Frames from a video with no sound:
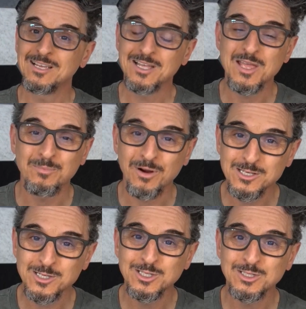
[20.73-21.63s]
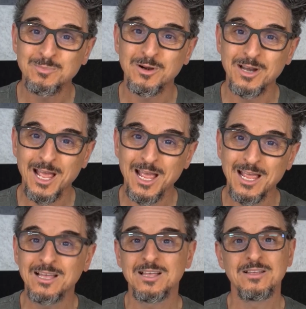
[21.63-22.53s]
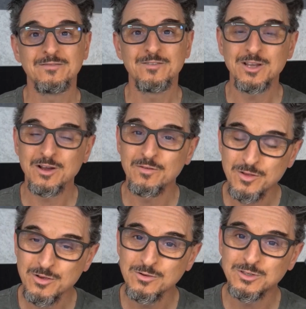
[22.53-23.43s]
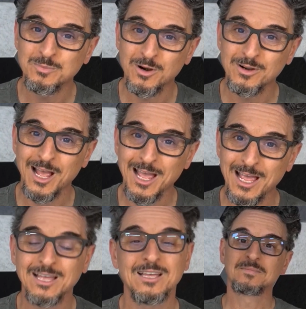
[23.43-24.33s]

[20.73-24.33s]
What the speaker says: impressions per day, video views per day.